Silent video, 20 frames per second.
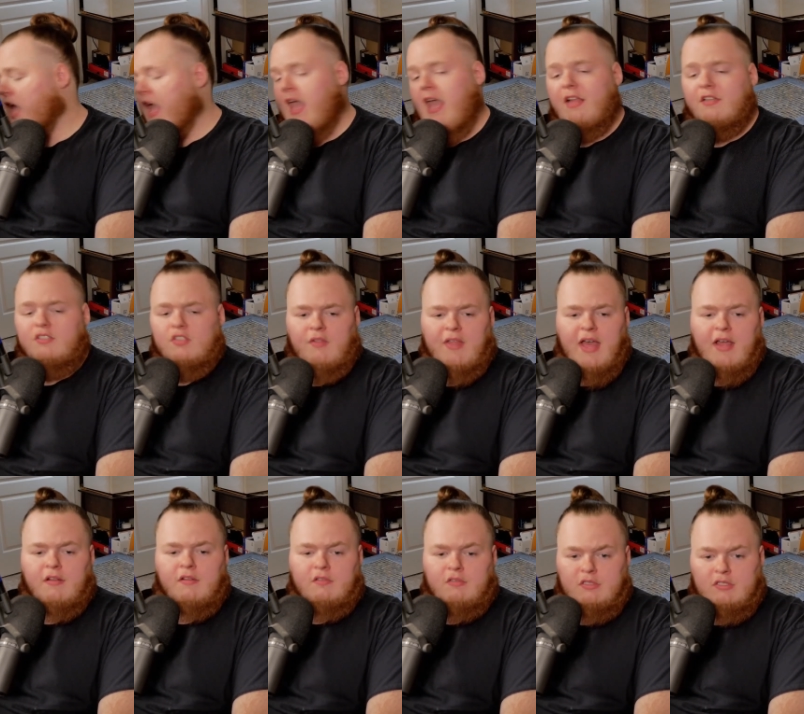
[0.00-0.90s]
and so
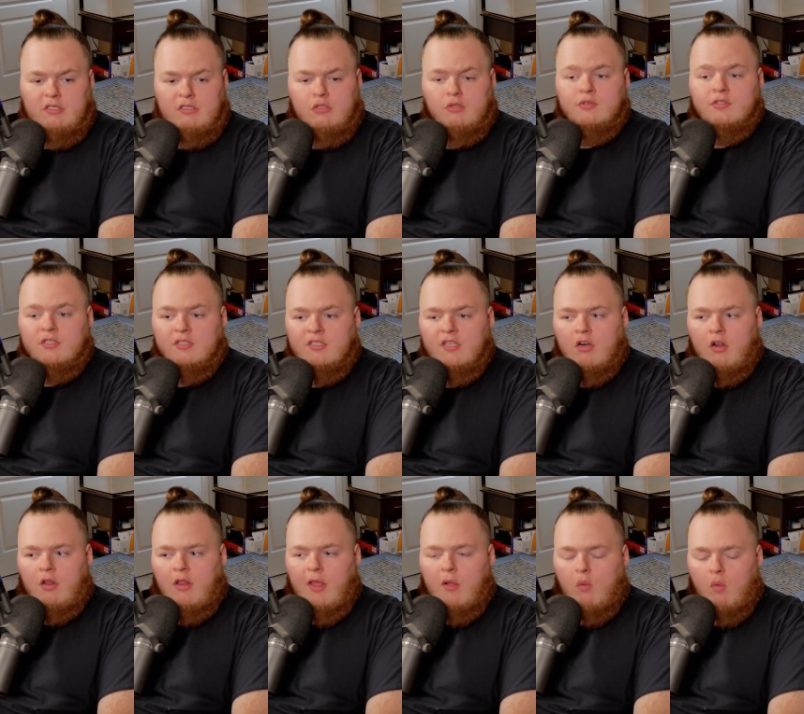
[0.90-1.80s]
that clues us in
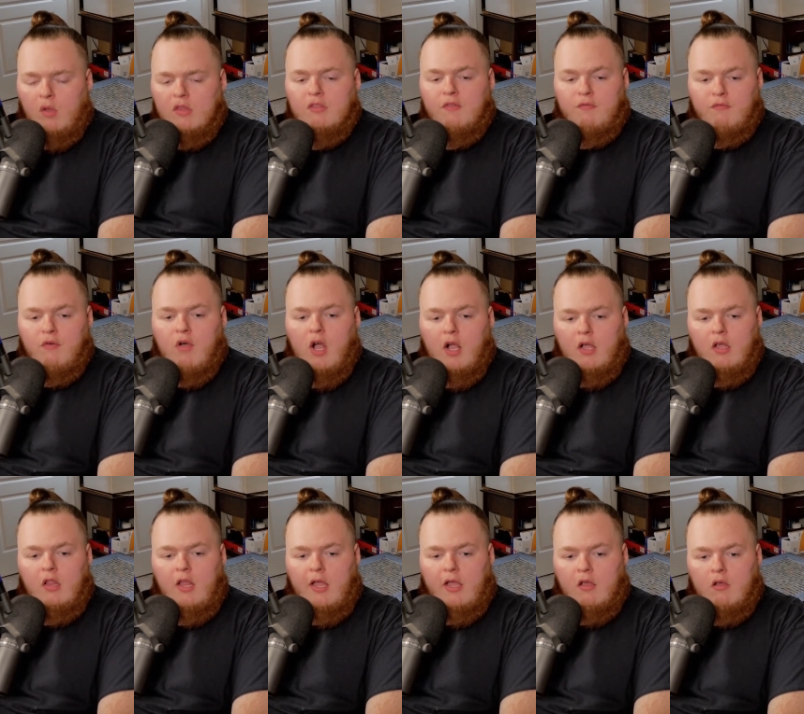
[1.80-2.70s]
on like what the
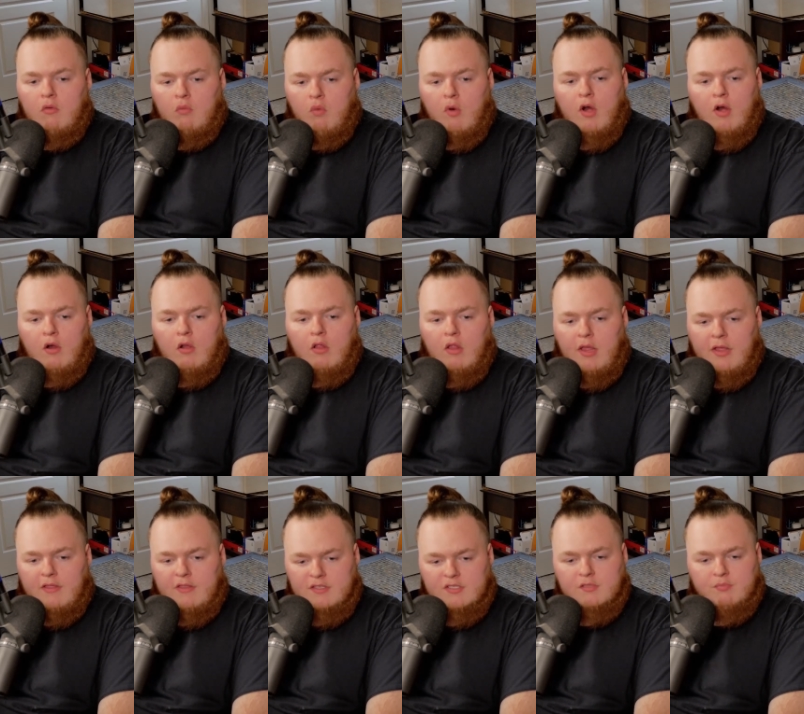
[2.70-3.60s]
fuck like where
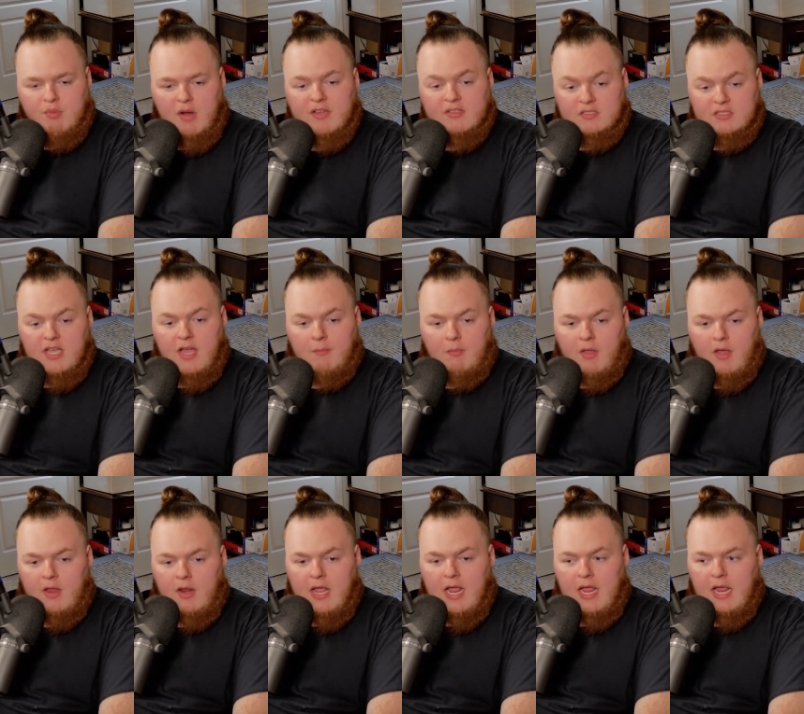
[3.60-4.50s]
like this is present
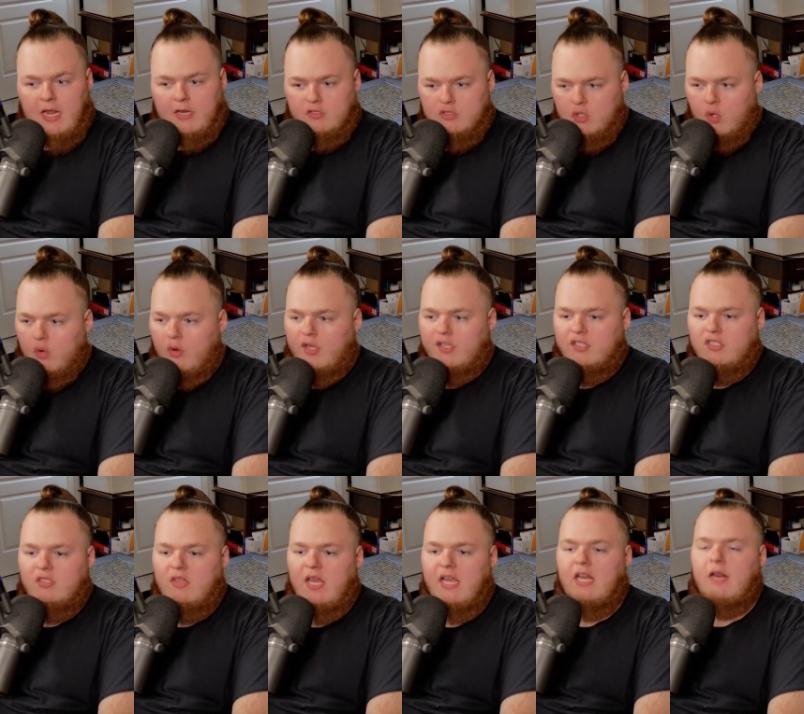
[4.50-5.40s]
timeline and so we're
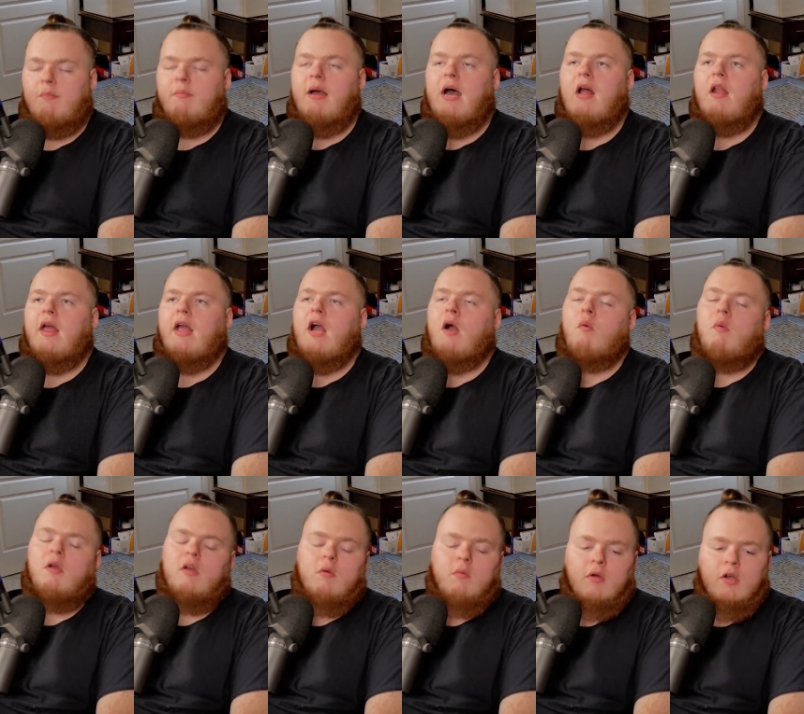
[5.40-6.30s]
thinking about like i
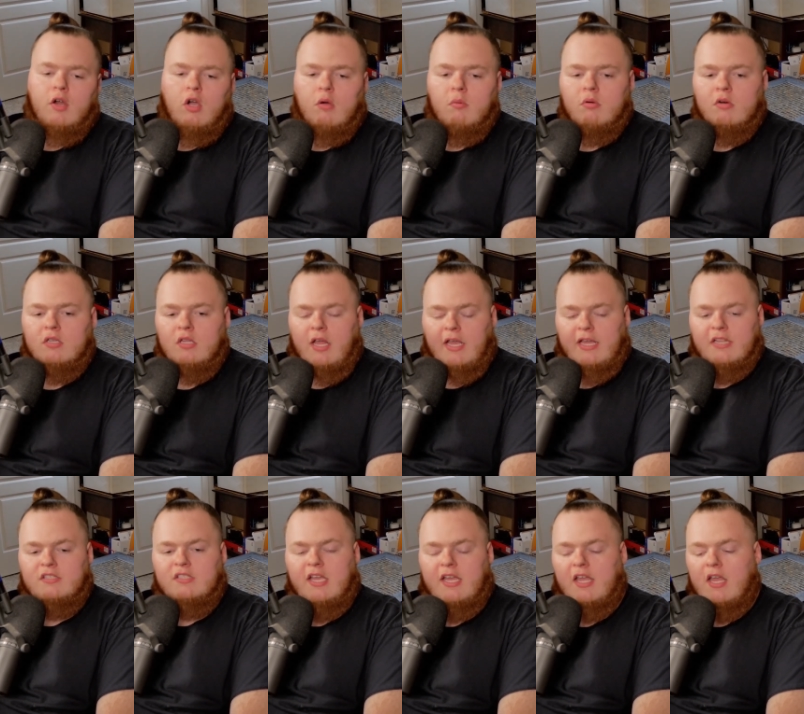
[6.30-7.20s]
wonder where Nobu. like
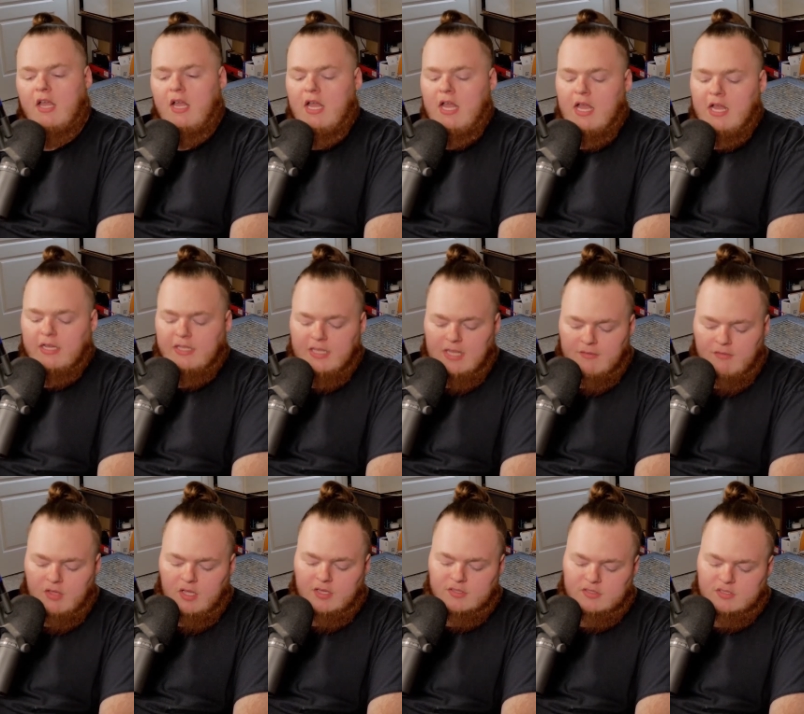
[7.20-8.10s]
it's like
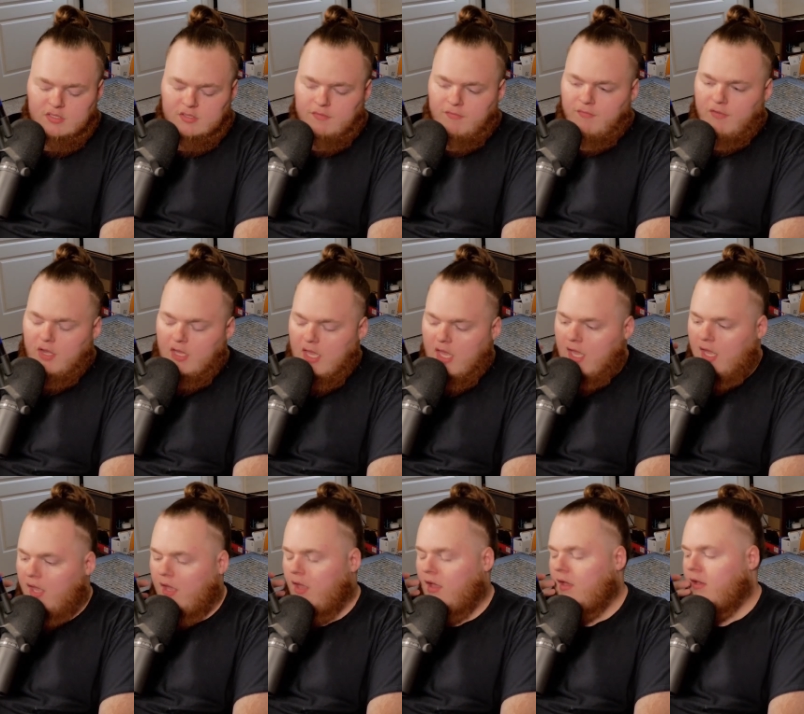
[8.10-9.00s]
giving us this
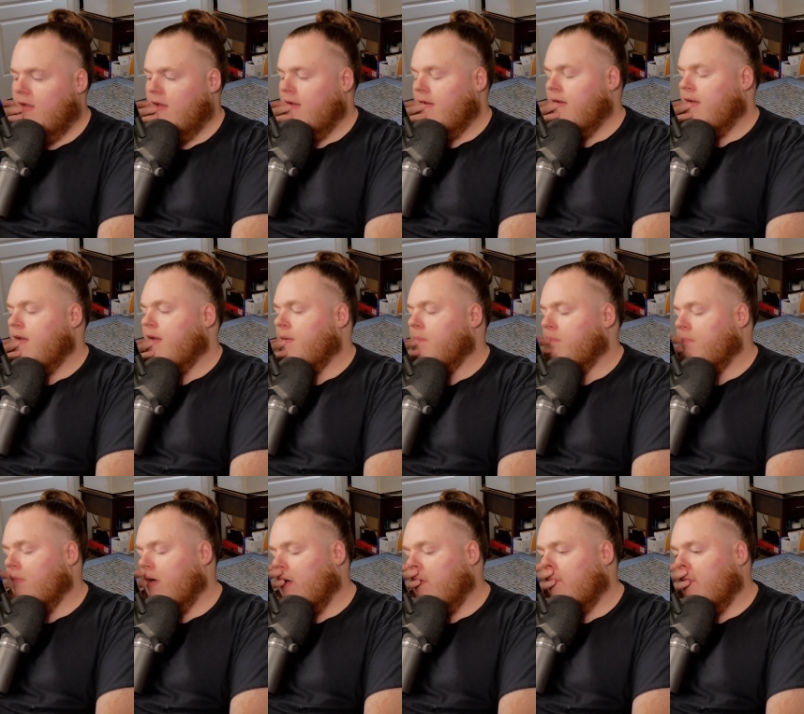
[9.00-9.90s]
fucking
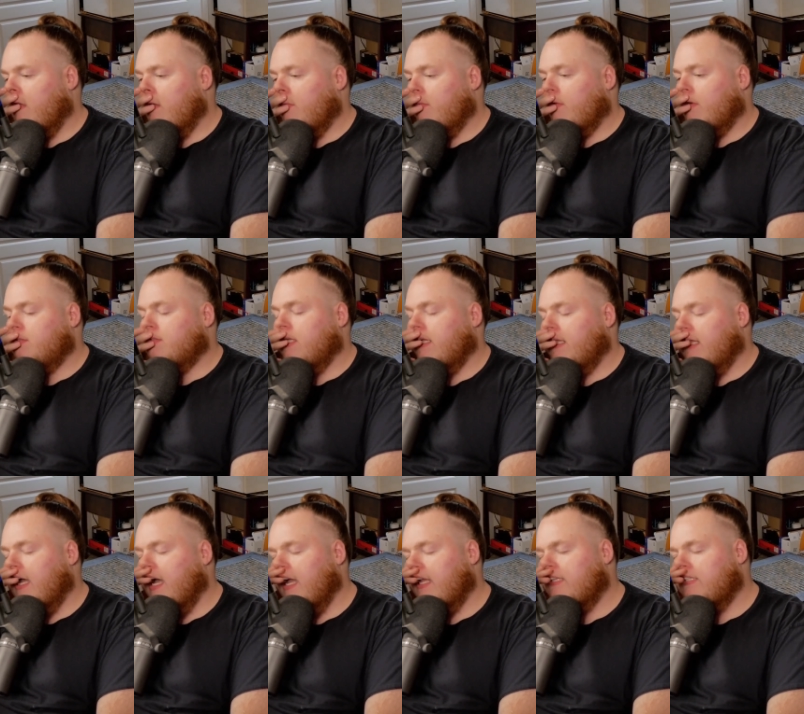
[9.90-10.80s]
moment where it's like
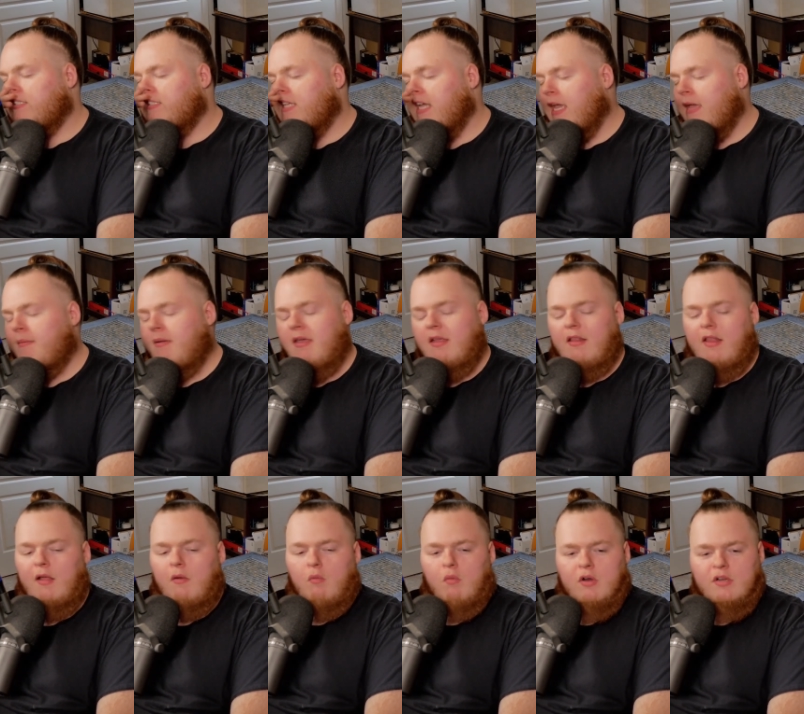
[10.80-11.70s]
god damn it
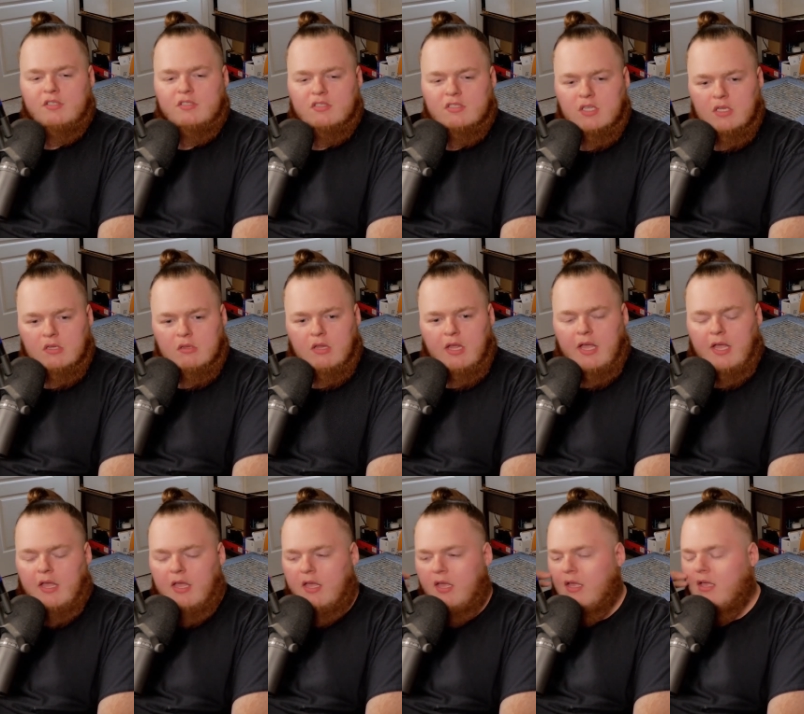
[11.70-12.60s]
like what is so
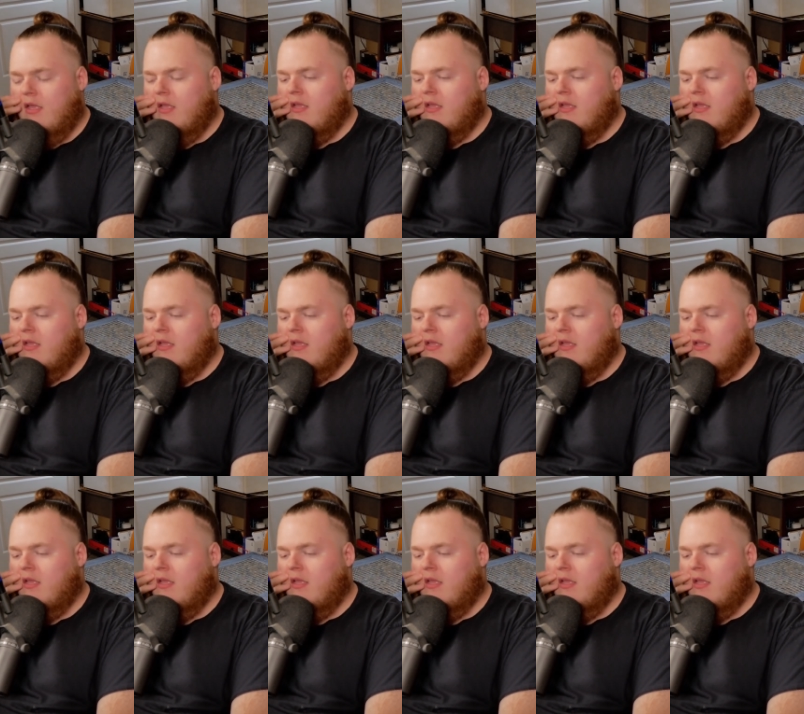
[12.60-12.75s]
like